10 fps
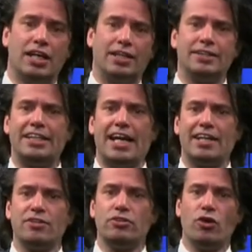and
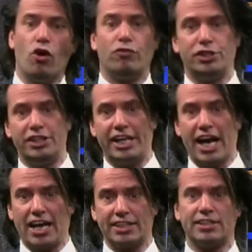dN over
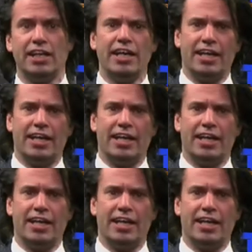dx